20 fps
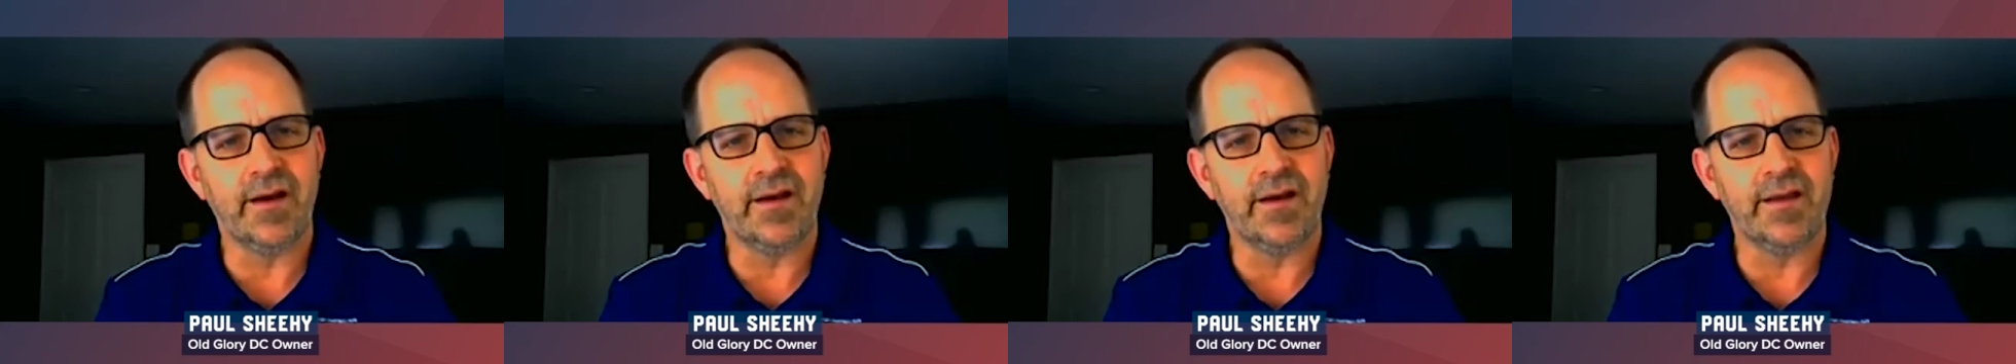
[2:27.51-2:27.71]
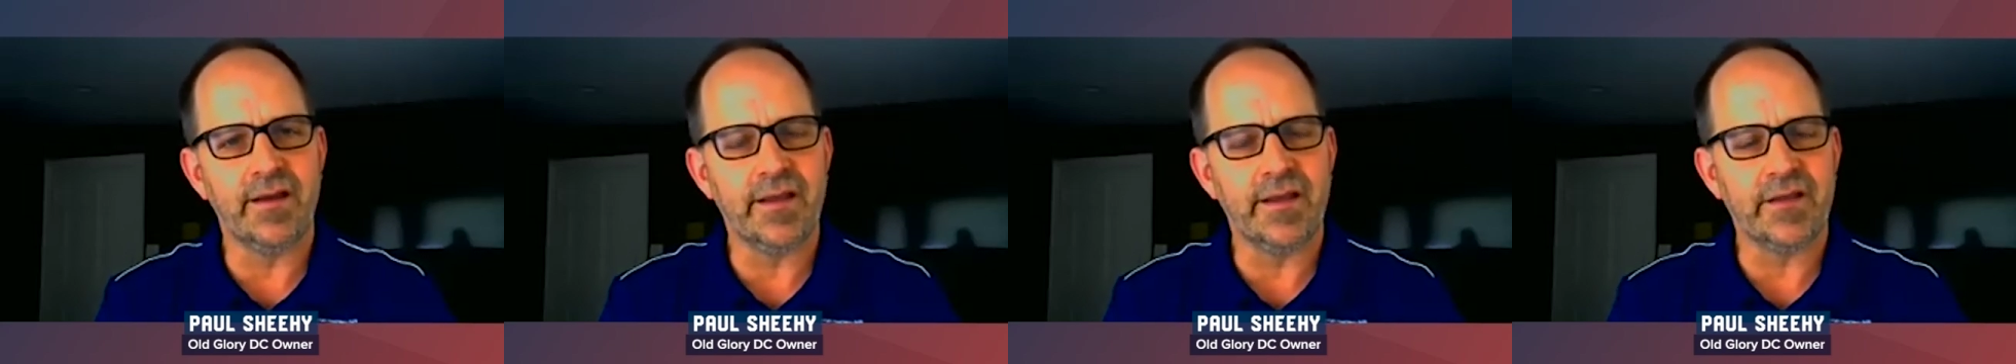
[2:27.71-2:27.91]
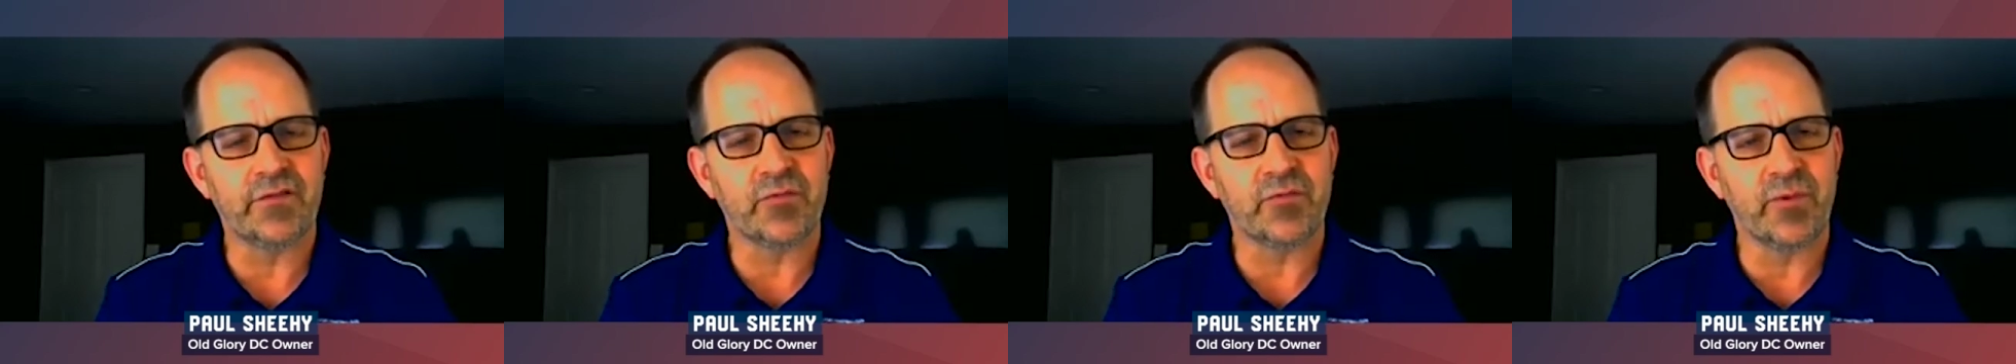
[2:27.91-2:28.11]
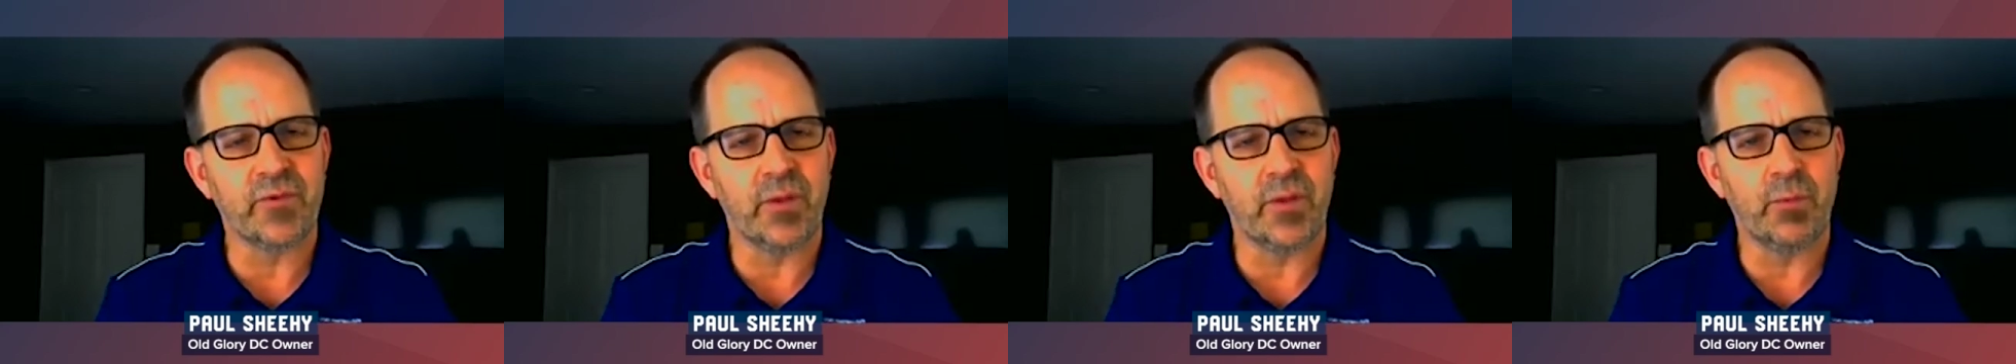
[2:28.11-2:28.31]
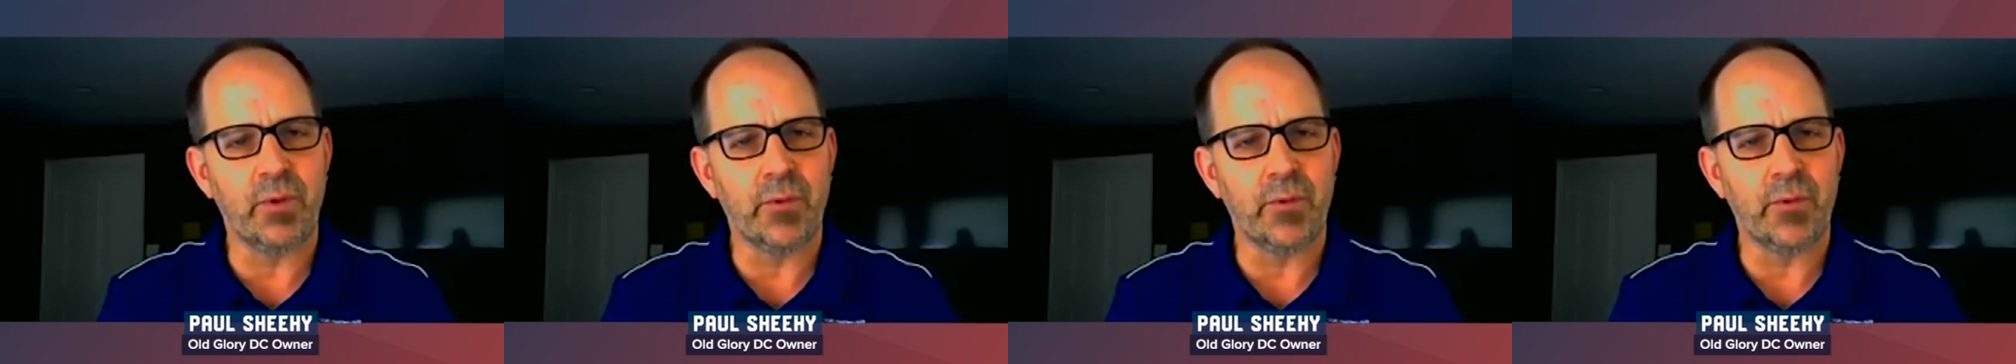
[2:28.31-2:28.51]
that's really
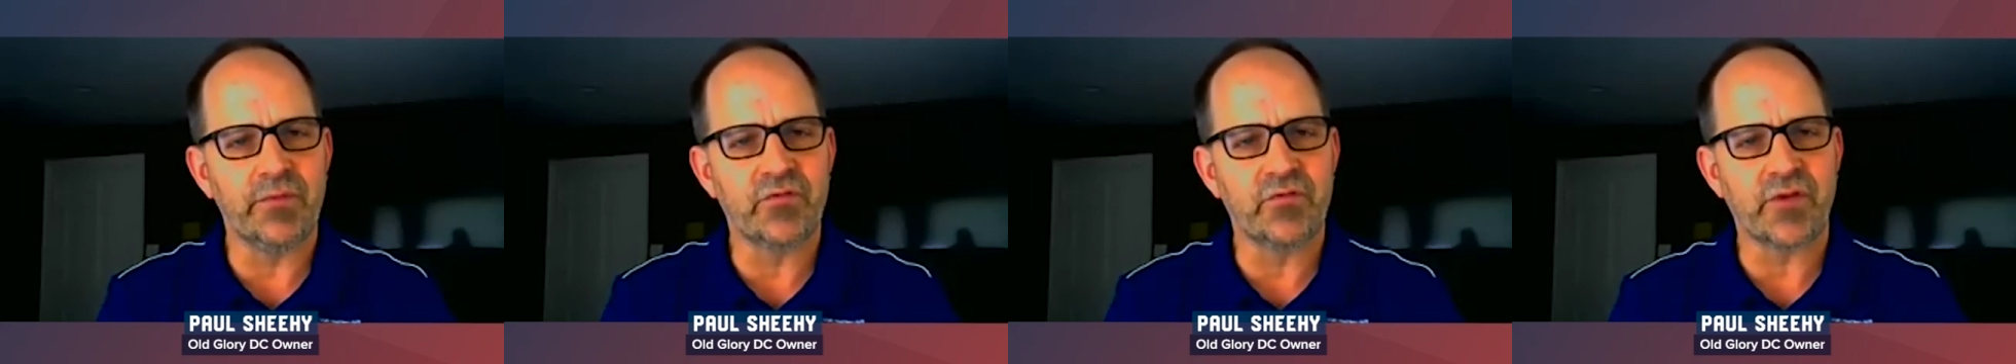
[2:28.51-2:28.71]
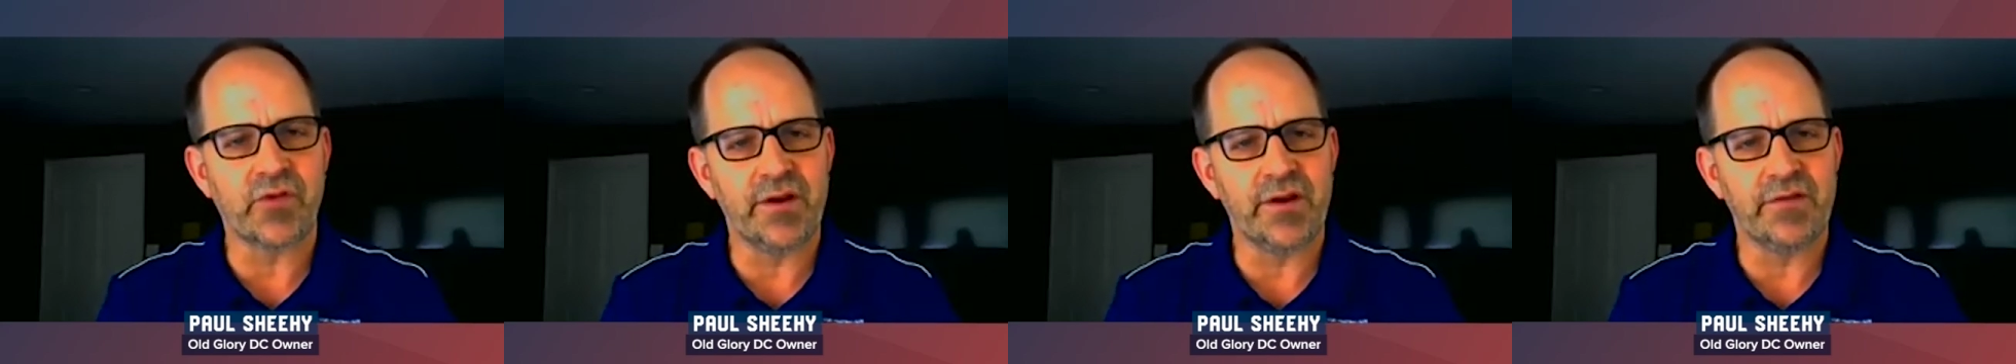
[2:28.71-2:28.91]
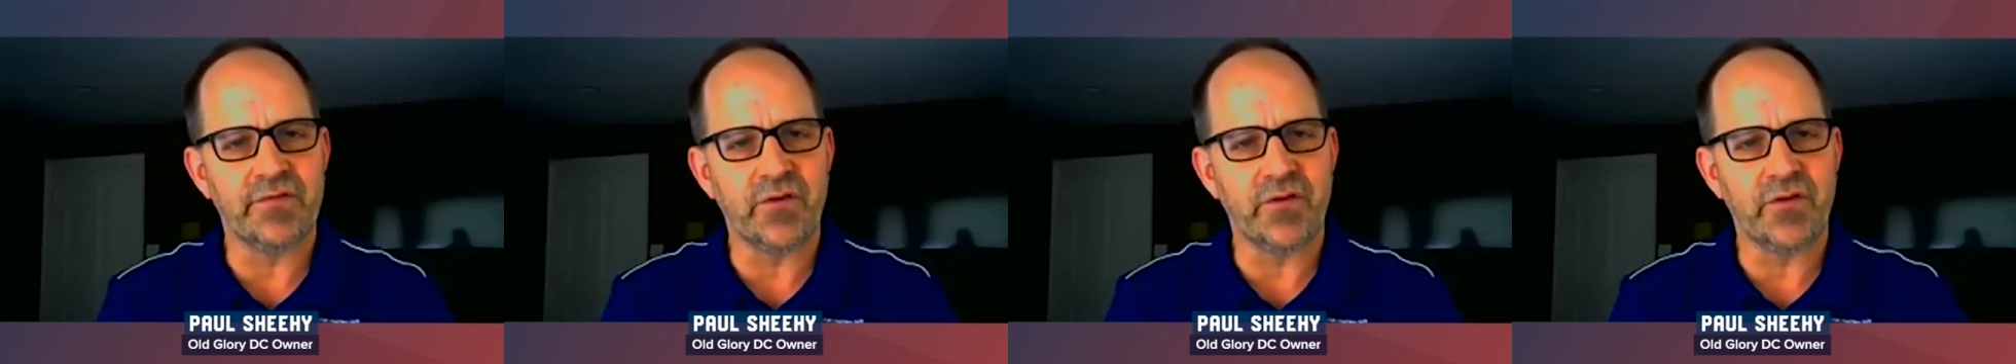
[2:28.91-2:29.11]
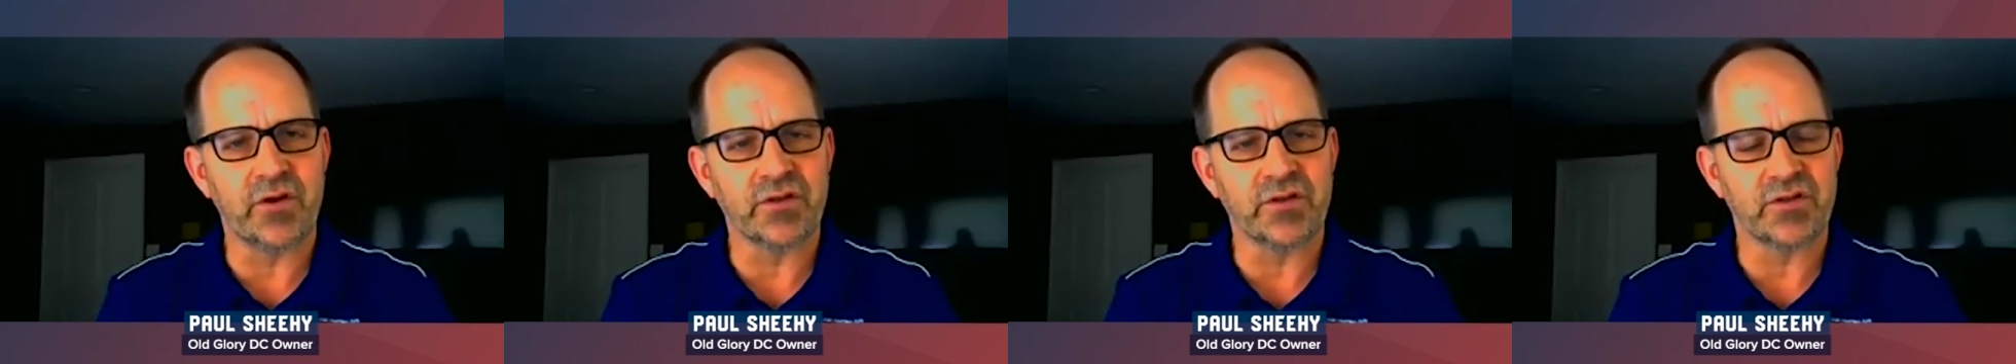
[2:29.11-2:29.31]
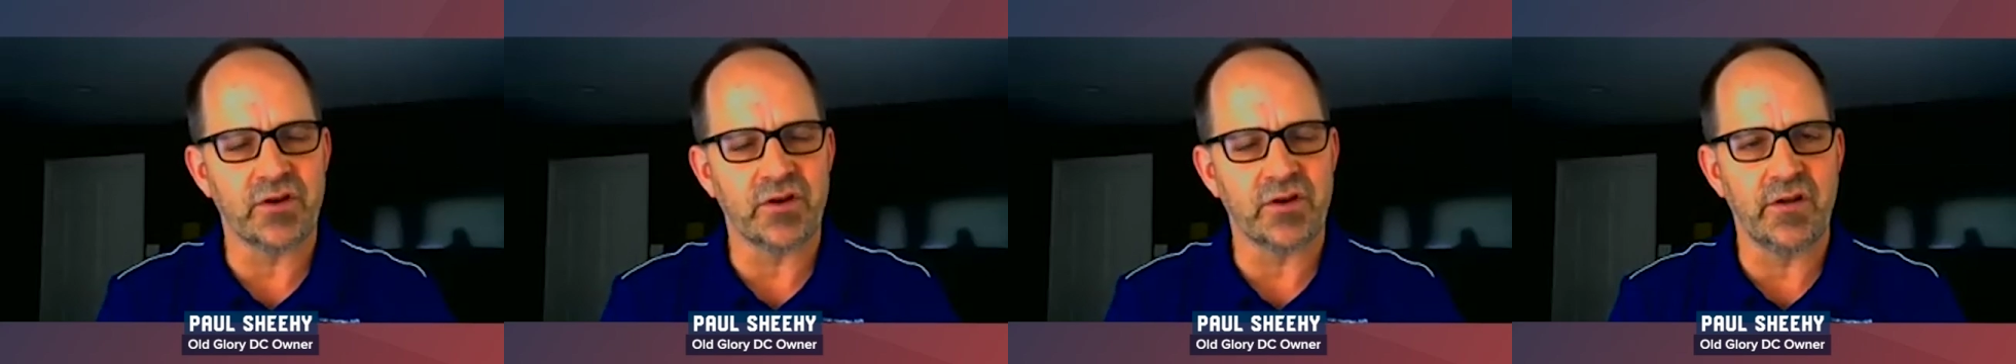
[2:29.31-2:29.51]
what we try to focus on.